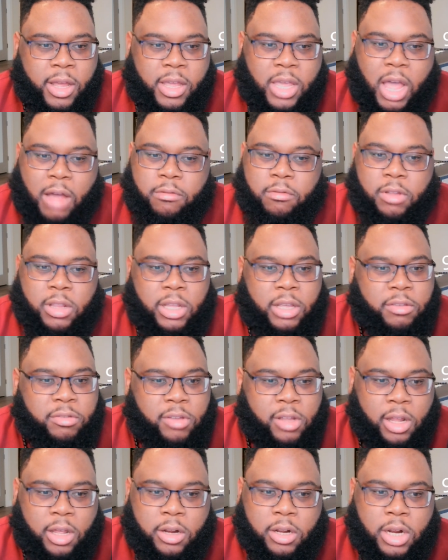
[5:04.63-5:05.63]
Calvin Ridley is
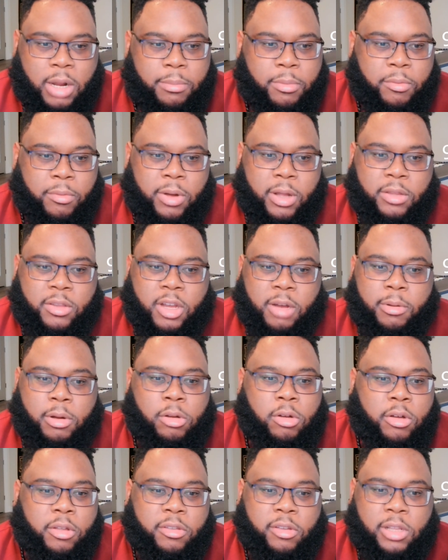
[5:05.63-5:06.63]
clearly the number one. Terry
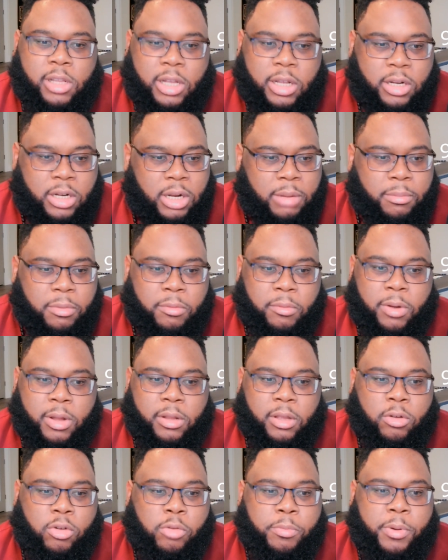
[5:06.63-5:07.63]
McLaurin is clearly the number
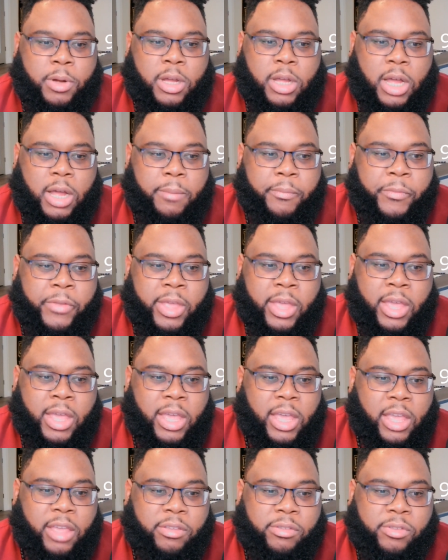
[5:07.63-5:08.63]
one. Cooper Cup
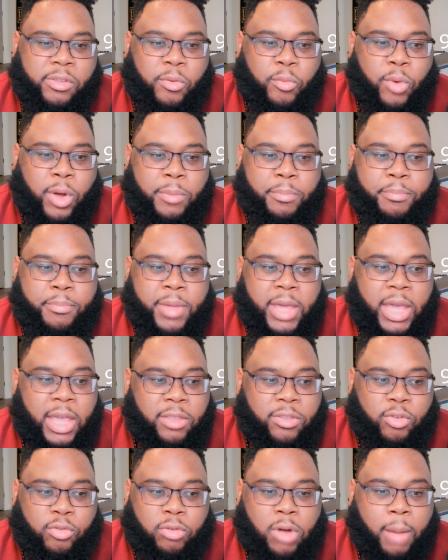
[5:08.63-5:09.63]
is the
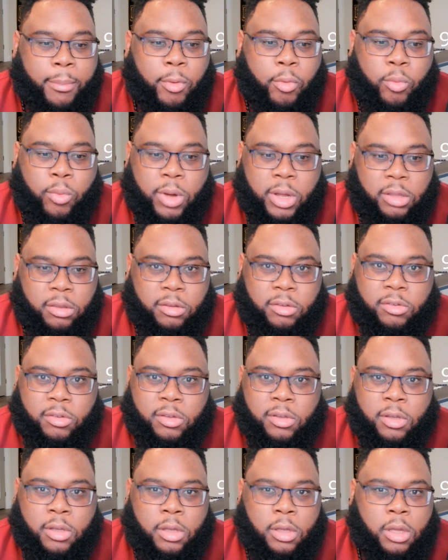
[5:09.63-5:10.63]
1B to Robert
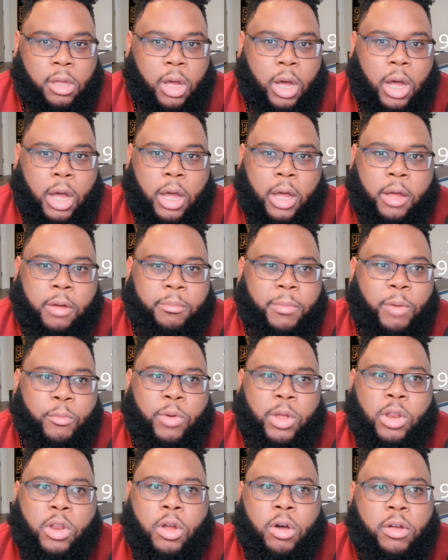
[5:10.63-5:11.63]
Woods. And
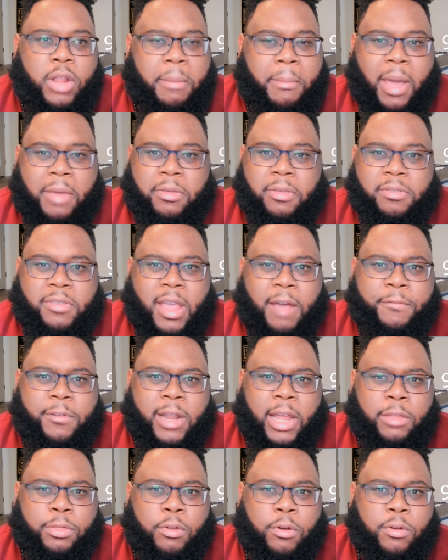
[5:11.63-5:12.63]
we know that Matthew
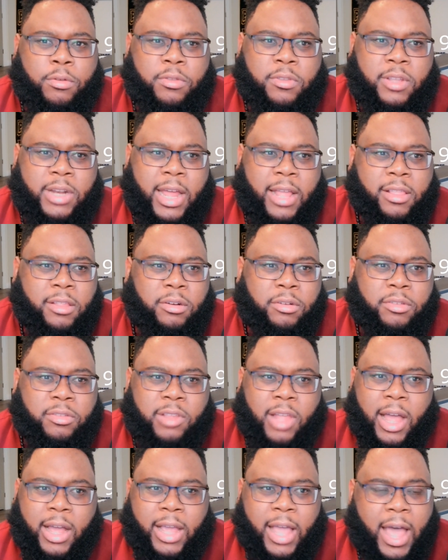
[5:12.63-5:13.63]
Stafford like throwing to that little
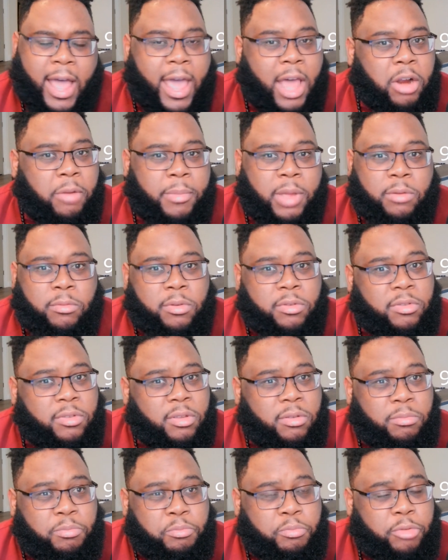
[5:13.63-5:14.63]
slot guy. Edelman
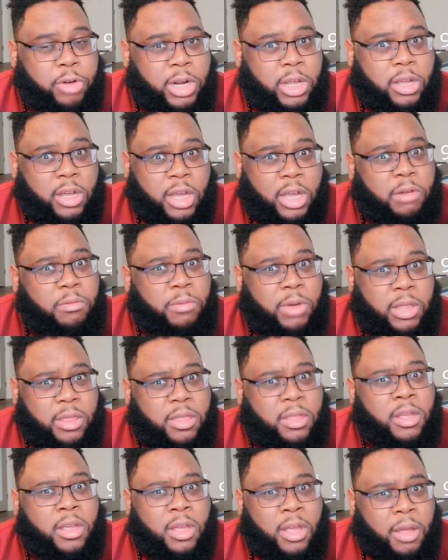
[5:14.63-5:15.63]
was pretty good
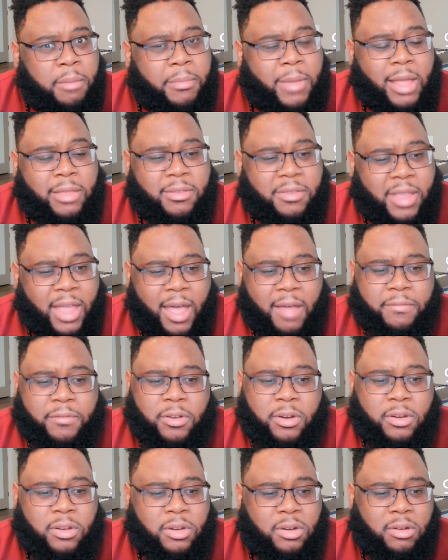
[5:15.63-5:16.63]
with Matt
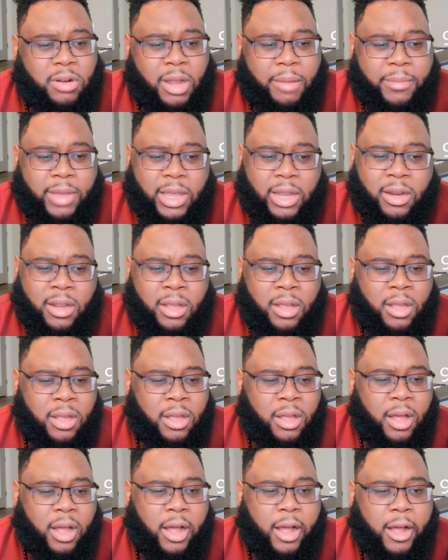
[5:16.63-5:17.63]
Stafford. You know what I mean?
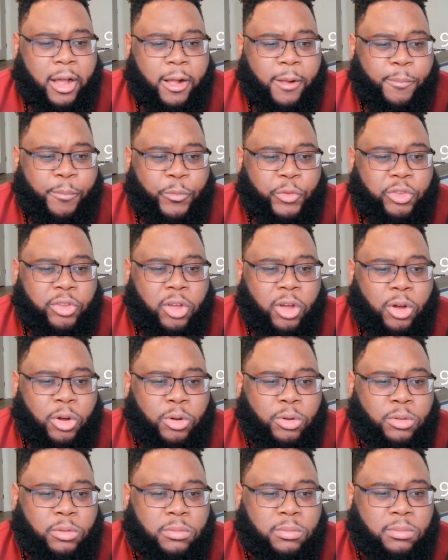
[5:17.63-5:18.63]

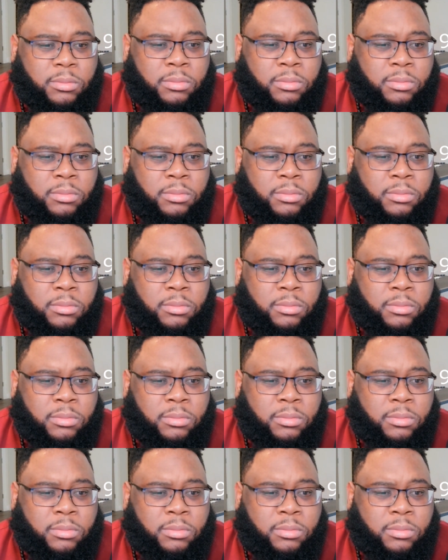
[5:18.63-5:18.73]
So